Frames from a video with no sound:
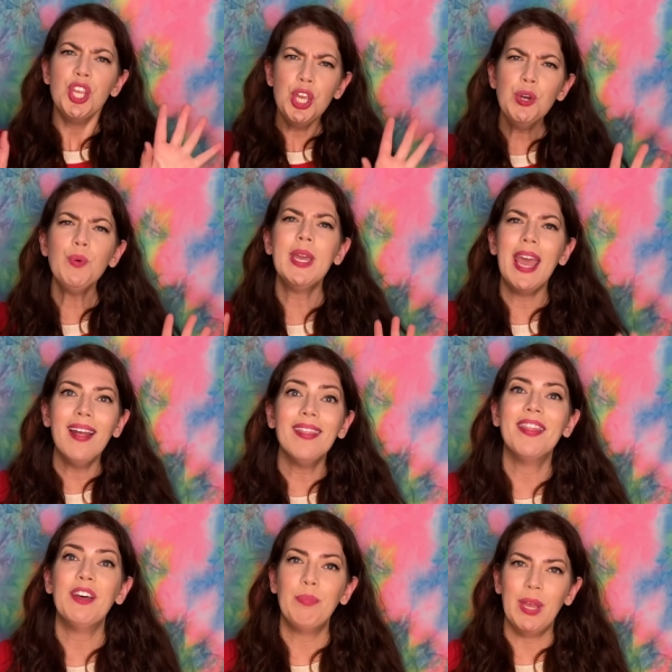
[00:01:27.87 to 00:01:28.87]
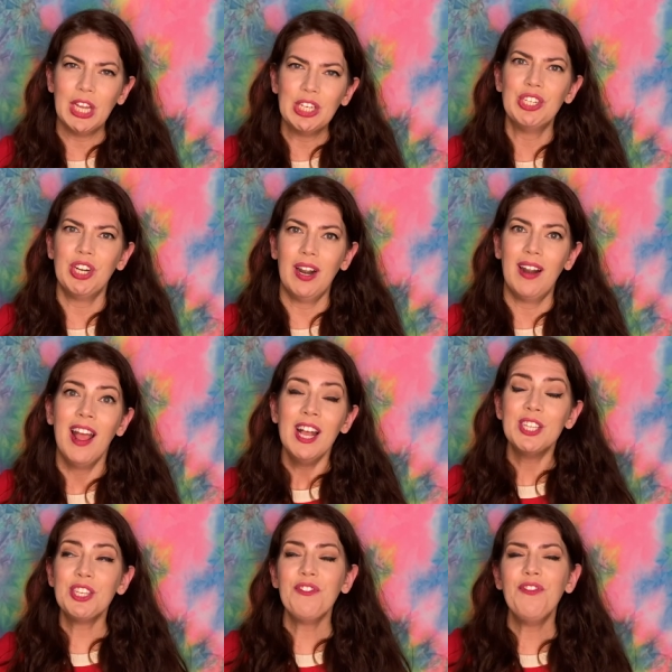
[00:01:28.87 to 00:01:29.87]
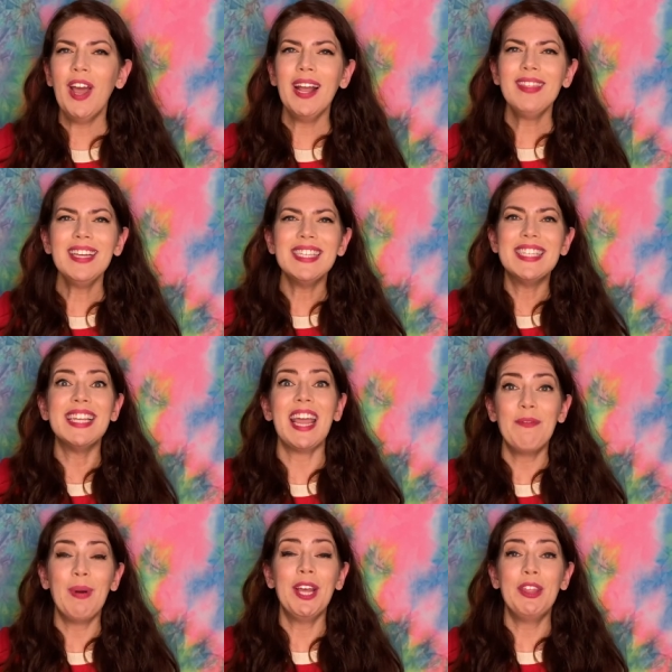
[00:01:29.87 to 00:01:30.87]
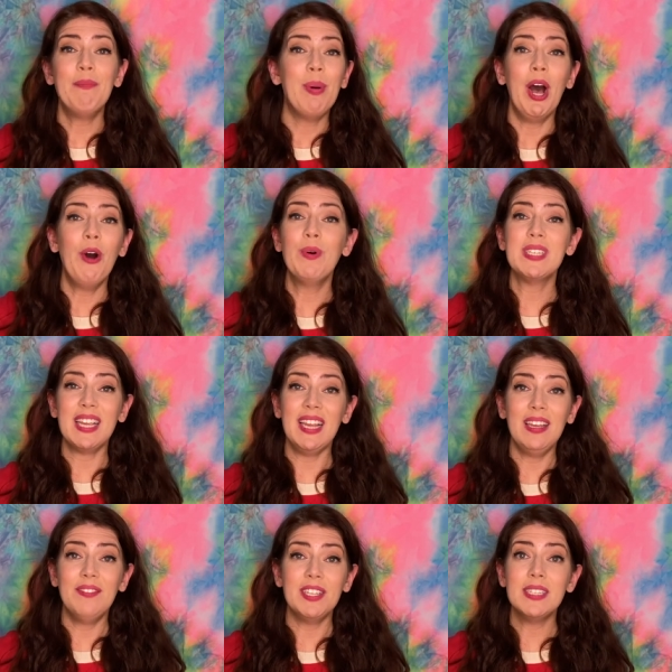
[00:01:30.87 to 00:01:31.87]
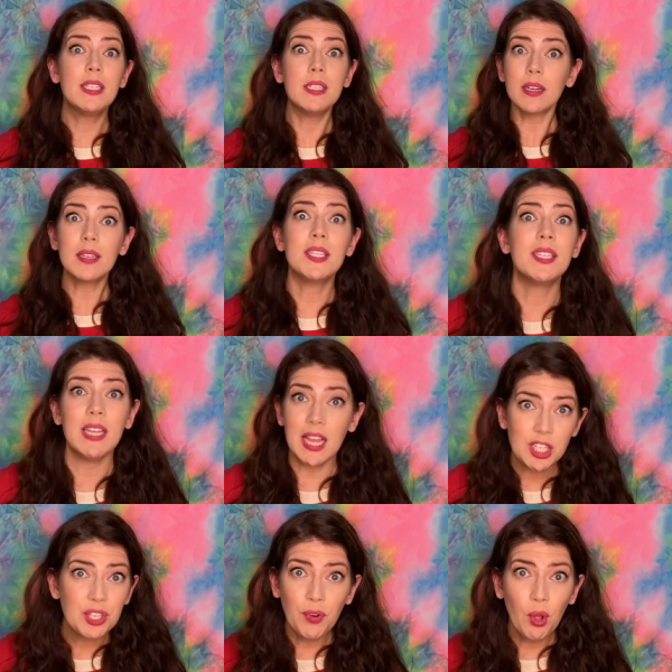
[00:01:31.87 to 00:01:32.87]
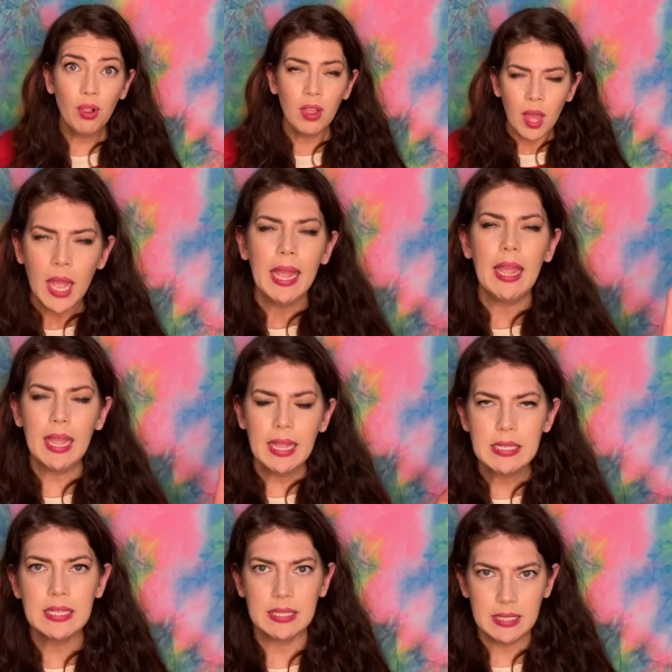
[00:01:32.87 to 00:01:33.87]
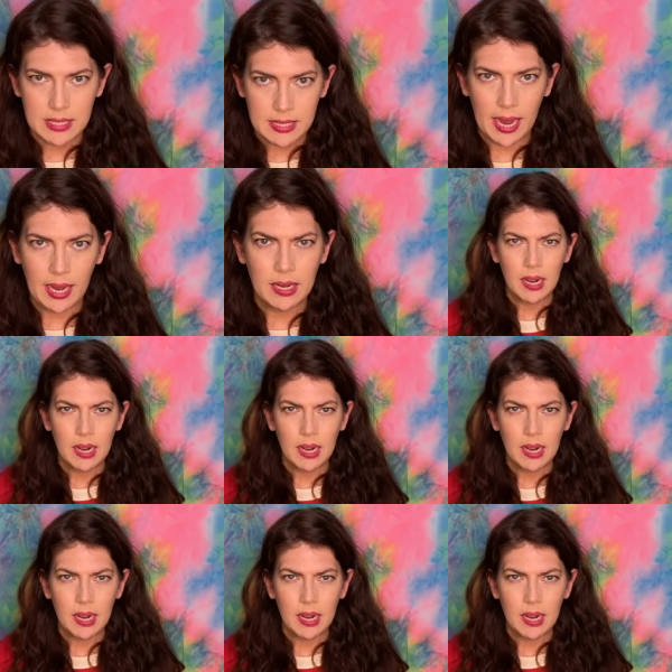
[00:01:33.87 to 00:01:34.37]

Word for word: You get the picture. So the fact that Saved by the Bell was even successful is insane.